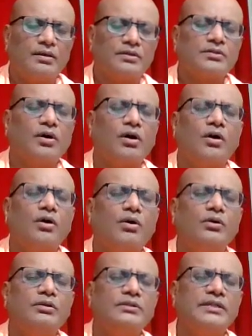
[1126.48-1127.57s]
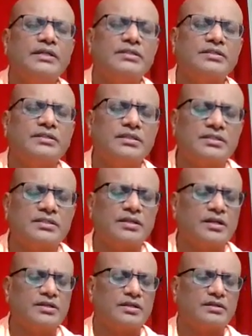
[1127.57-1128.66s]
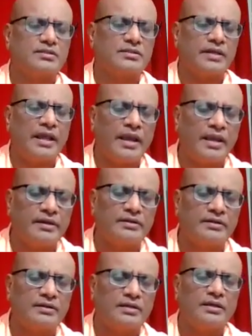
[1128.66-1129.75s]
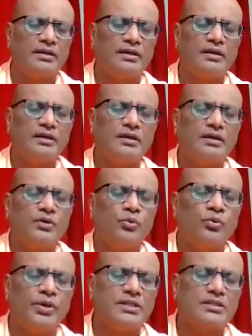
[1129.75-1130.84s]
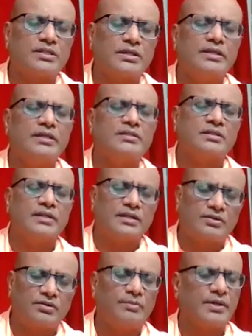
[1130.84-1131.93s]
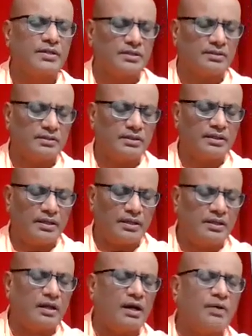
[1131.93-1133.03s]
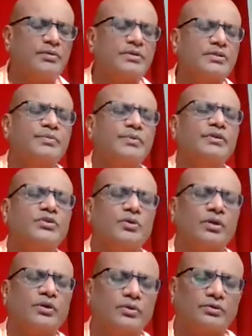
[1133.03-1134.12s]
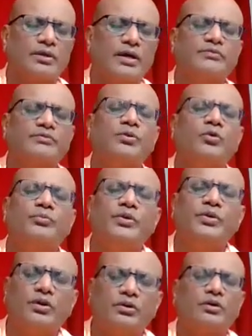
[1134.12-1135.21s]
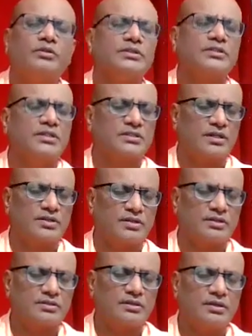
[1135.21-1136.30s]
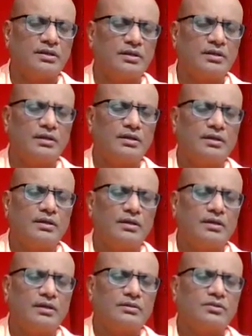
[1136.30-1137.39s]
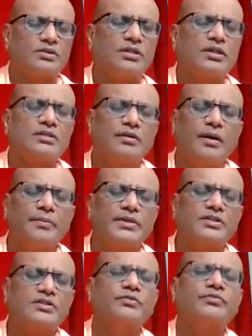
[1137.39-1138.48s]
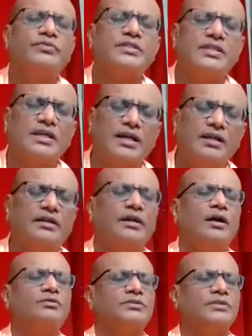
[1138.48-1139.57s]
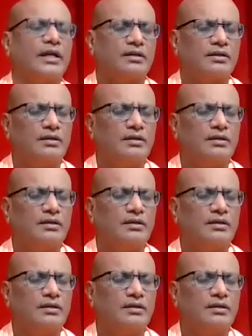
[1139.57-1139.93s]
So all these distinctions, hierarchy, which is detrimental in our spiritual growth. I have to go beyond all these distinctions. So Sri Ramakrishna used to physically renounce that